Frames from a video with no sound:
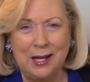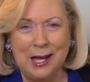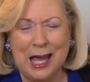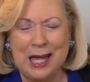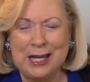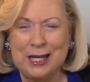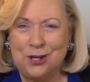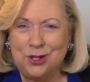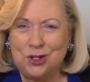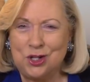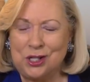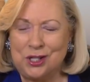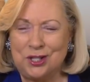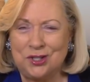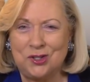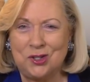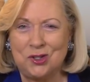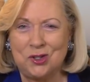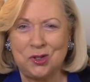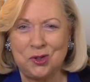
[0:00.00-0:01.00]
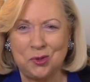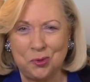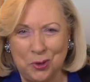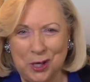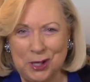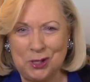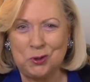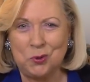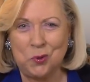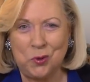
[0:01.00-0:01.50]
And in Genesis
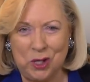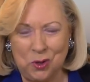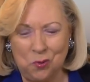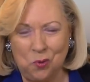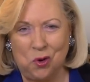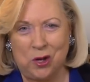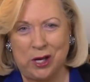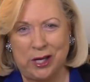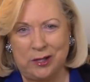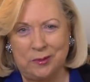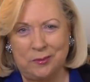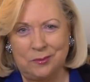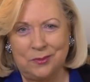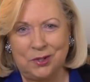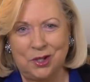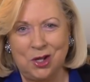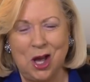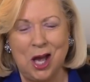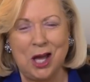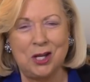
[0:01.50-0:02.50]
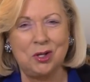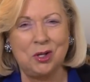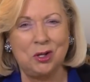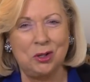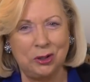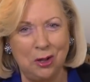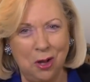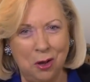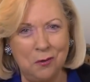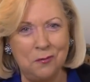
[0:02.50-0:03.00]
3:21, God
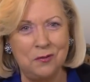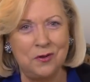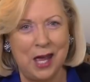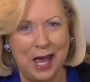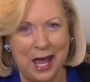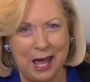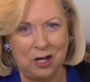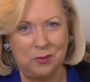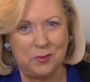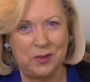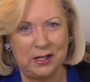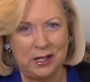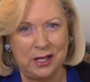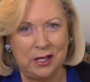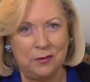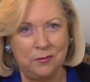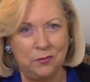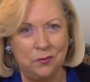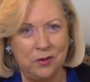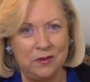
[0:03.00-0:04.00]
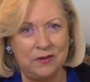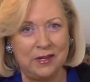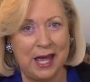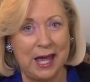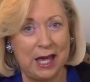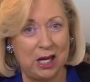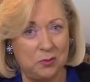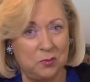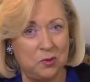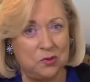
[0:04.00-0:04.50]
clothed Adam and Eve with
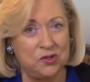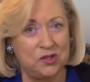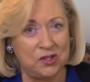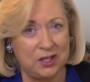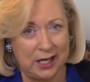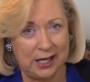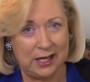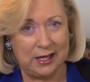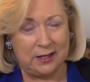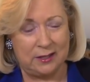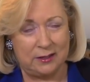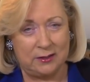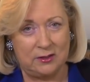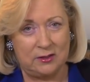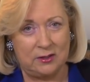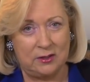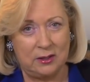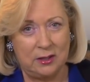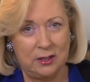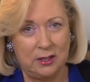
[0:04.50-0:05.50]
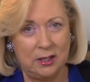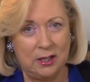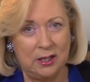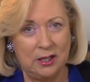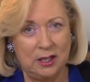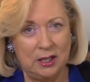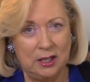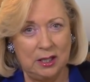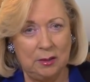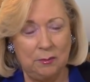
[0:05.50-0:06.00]
animal skins,
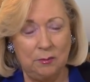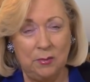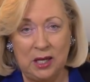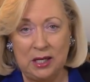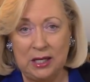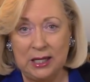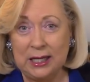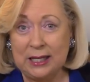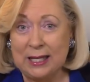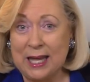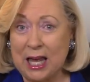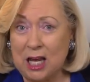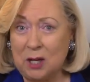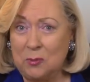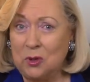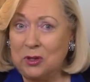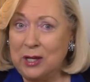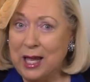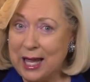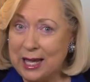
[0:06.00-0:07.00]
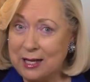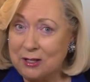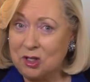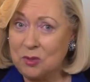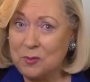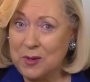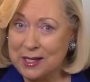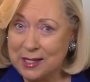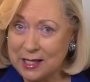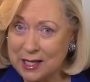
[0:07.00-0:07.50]
meaning an animal had to
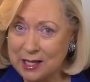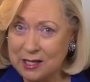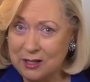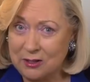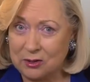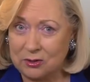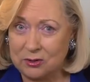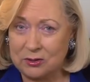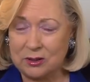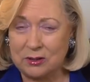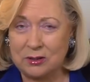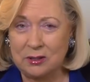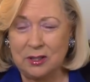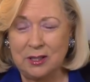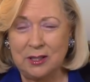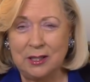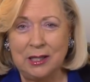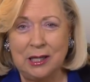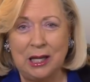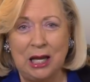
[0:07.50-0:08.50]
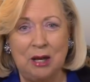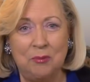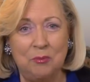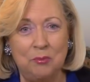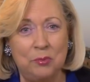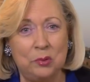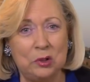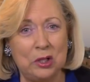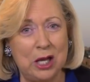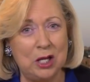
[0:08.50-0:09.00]
be killed and
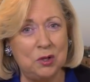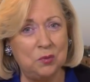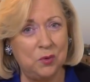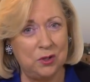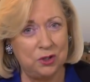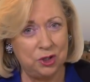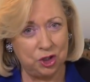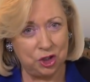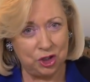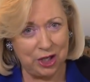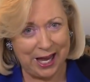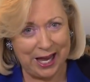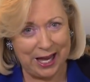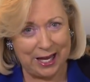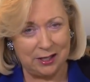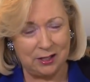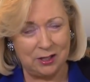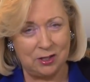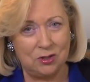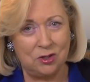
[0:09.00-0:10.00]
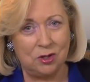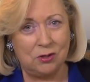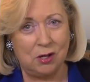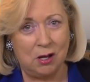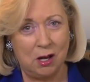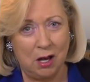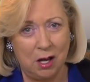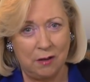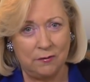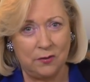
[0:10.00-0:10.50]
blood was shed to
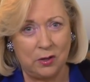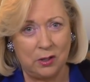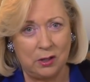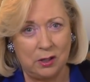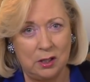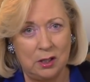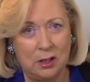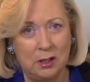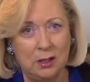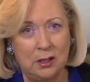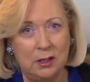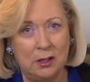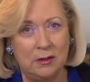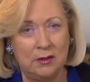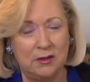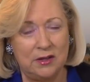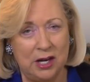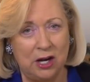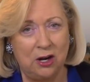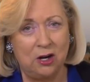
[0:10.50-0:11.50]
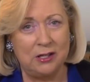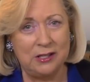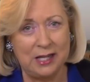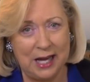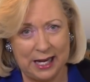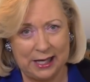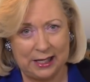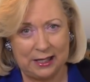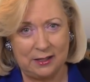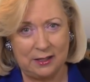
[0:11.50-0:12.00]
cover their
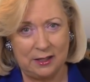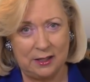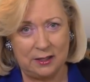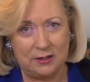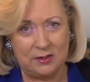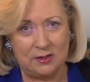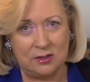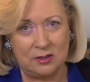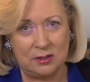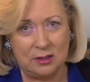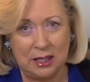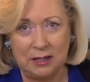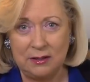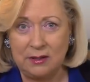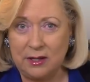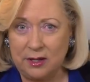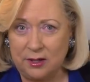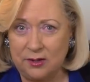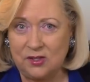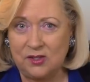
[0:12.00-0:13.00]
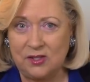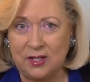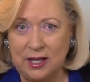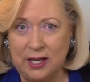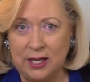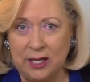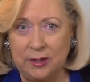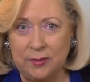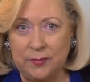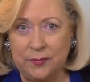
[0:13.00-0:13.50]
nakedness and their
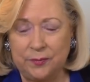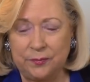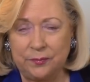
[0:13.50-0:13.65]
sin.